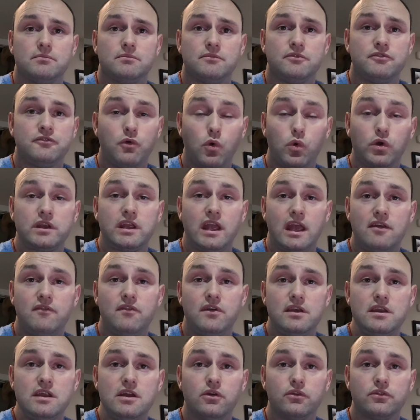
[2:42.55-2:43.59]
4K
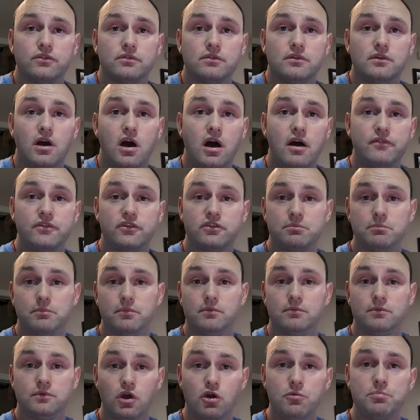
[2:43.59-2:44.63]
videos off this
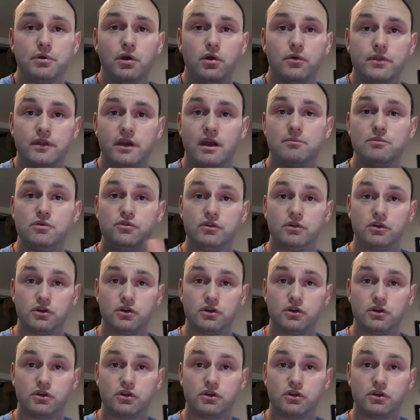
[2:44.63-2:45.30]
GoPro that I'm using